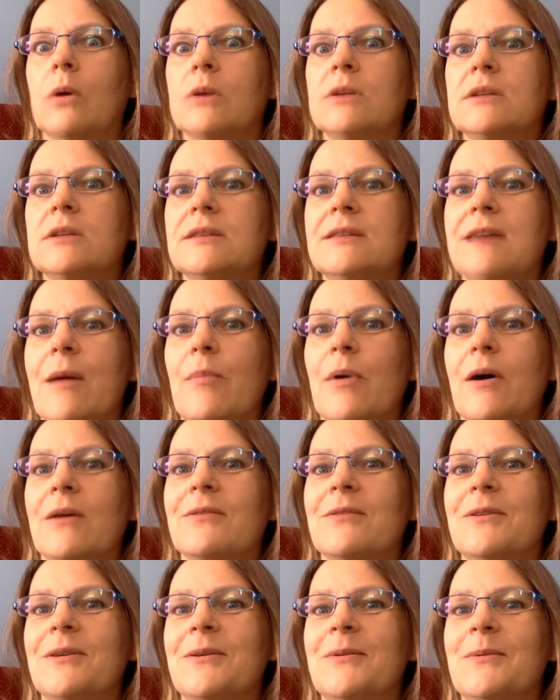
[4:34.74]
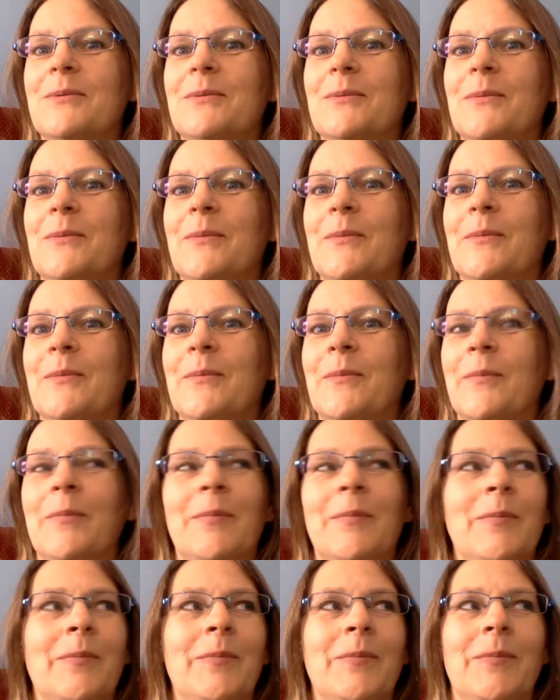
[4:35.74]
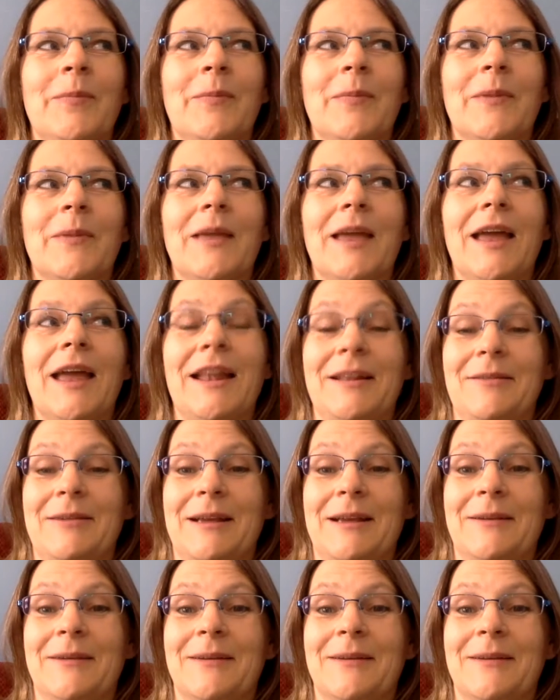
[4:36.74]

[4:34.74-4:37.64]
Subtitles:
Did that bother you? Anyway,